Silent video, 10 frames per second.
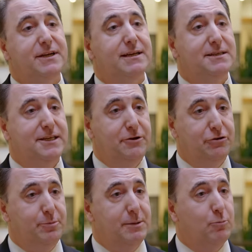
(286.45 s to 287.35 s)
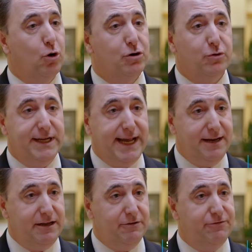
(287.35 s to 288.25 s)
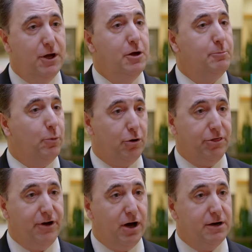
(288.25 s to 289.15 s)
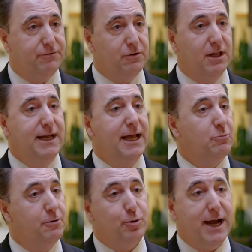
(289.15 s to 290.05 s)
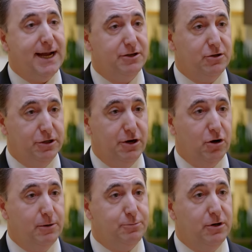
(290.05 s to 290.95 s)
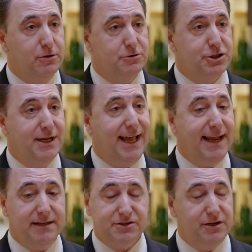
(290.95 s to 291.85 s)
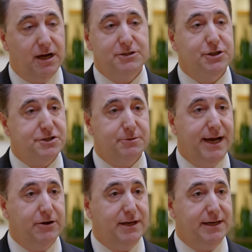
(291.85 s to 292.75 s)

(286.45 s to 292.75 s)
to continue to be more creative, more thoughtful, and more practical in our approach. And it's not just about